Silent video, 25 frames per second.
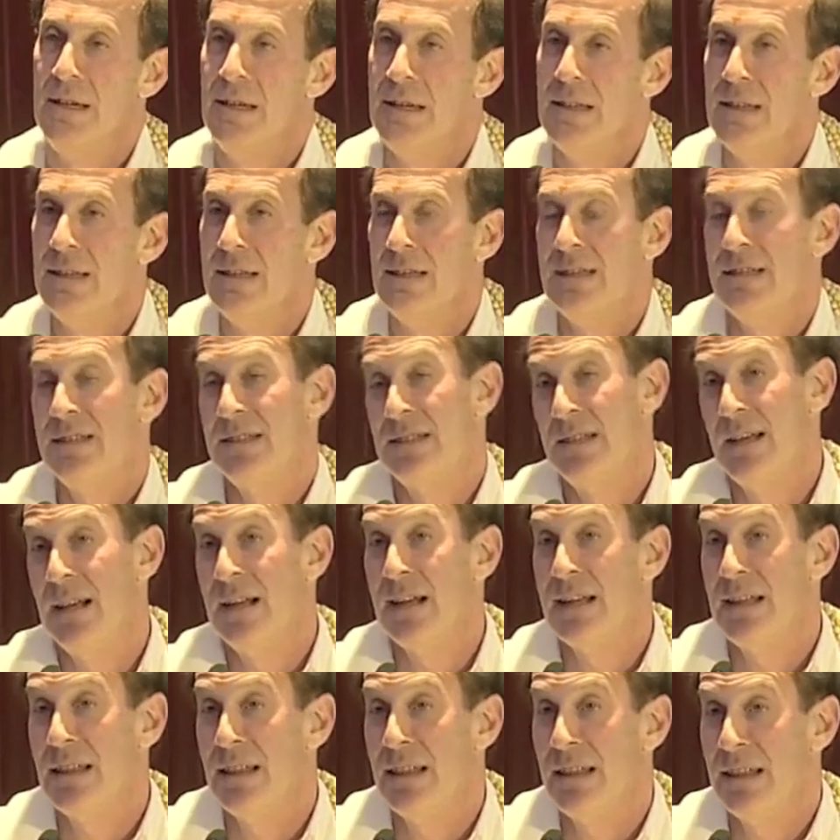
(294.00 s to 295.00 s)
The
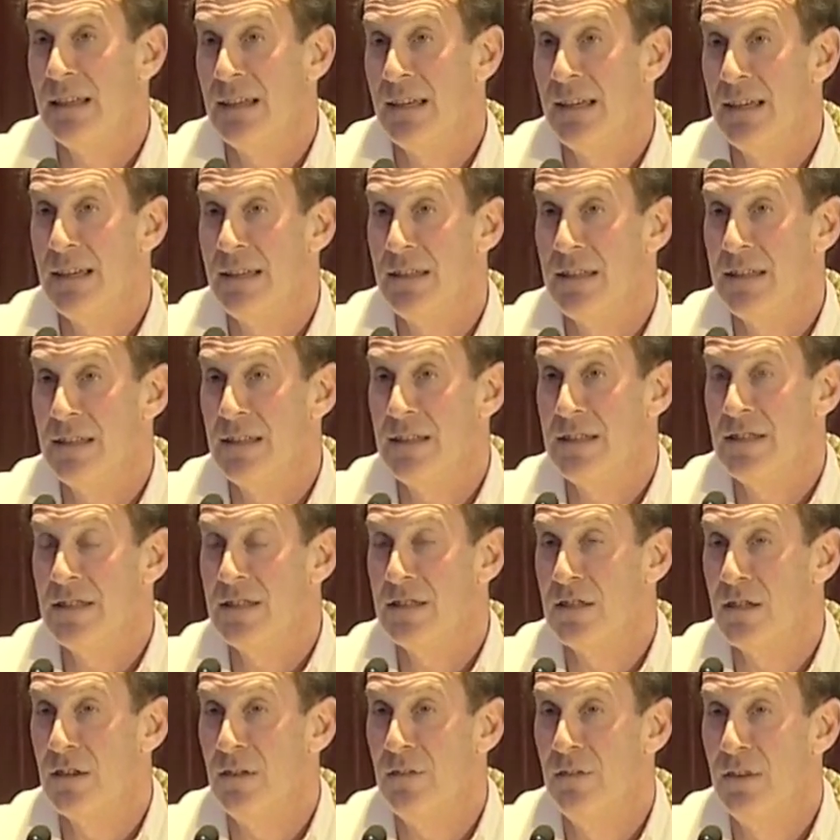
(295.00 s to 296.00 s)
second thing that is
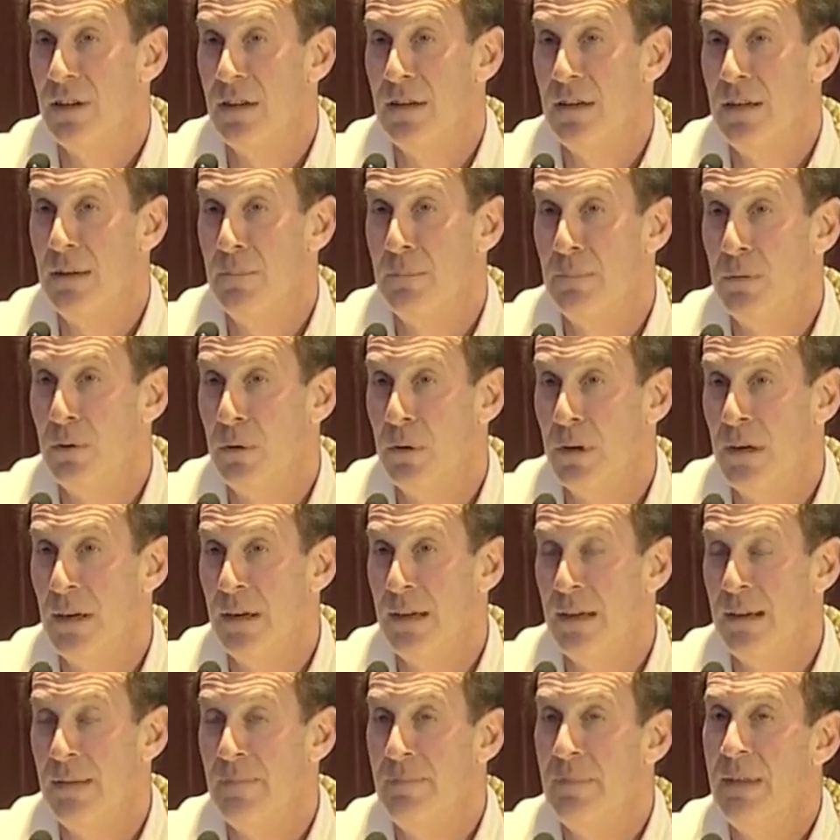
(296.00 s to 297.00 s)
so very
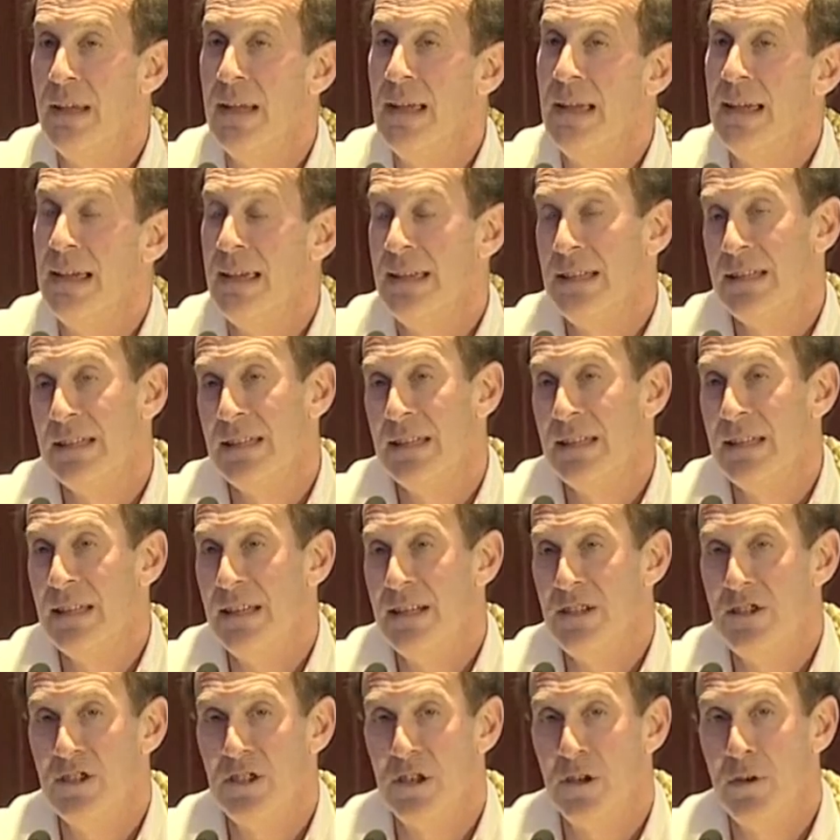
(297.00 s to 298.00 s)
important is that
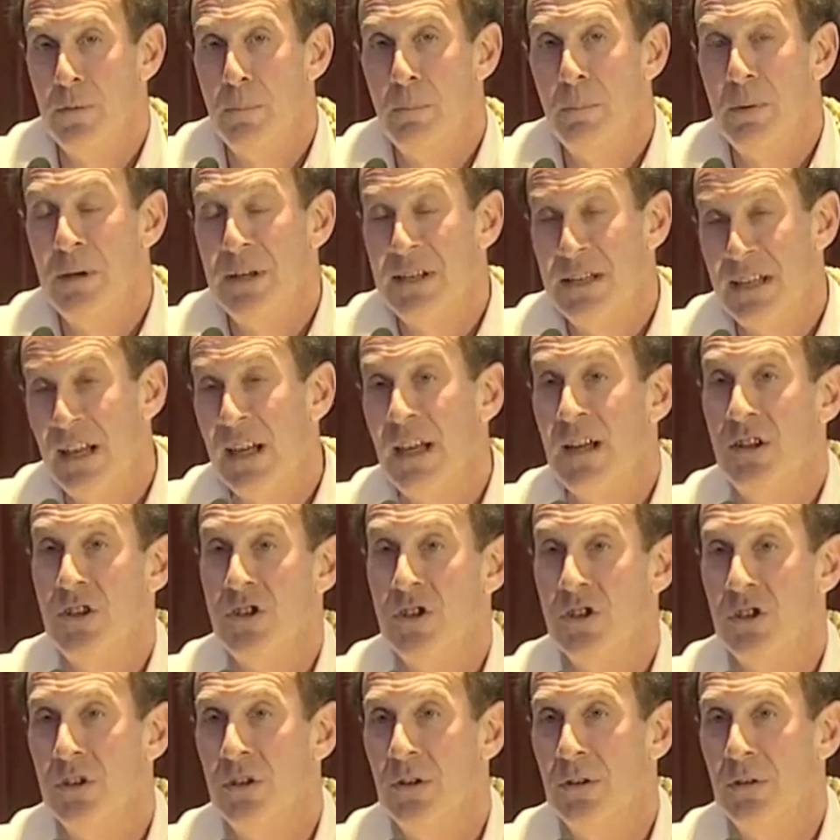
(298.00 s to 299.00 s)
they show
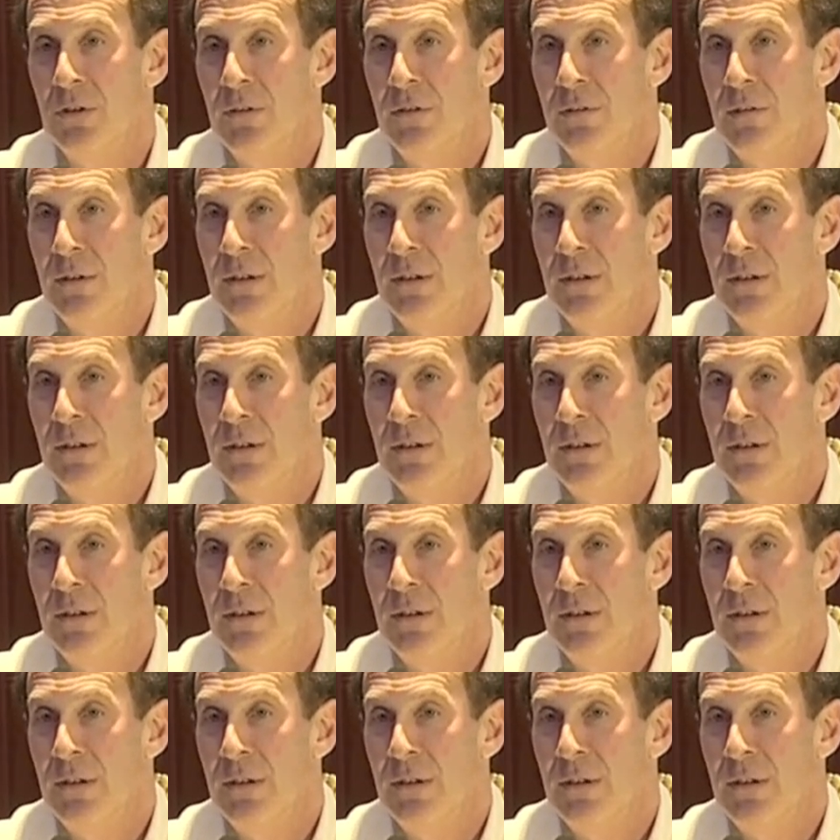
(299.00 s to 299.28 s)
potential.